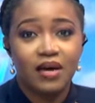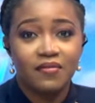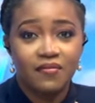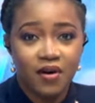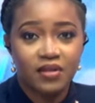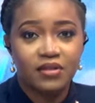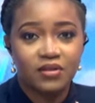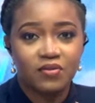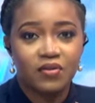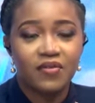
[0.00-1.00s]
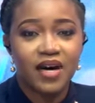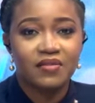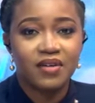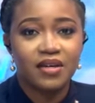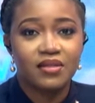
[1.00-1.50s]
fund for
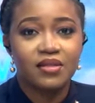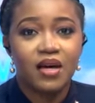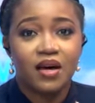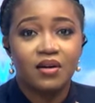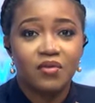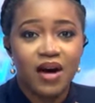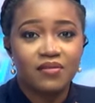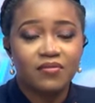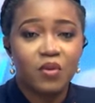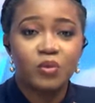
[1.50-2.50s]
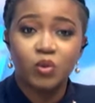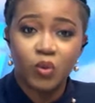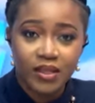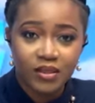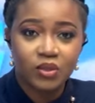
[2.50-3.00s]
5 years, a grant from
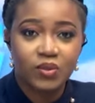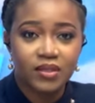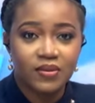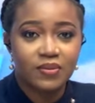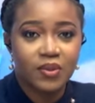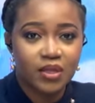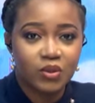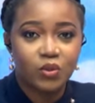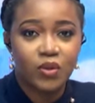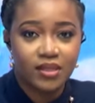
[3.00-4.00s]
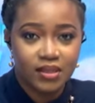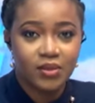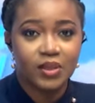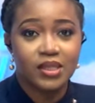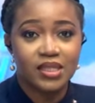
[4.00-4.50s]
2023 to
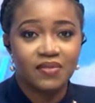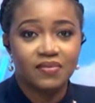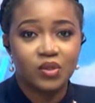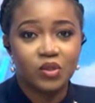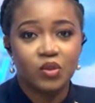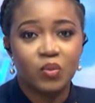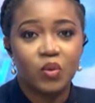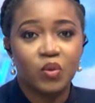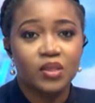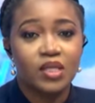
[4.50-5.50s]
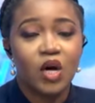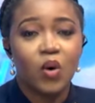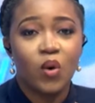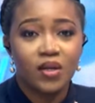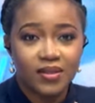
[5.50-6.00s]
2027 to support
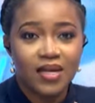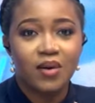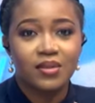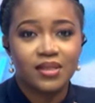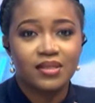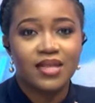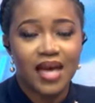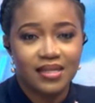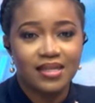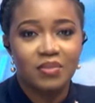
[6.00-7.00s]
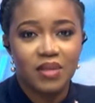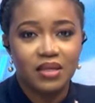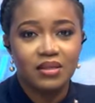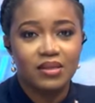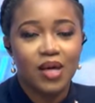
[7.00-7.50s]
1,000
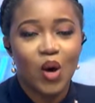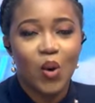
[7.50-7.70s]
SMEs.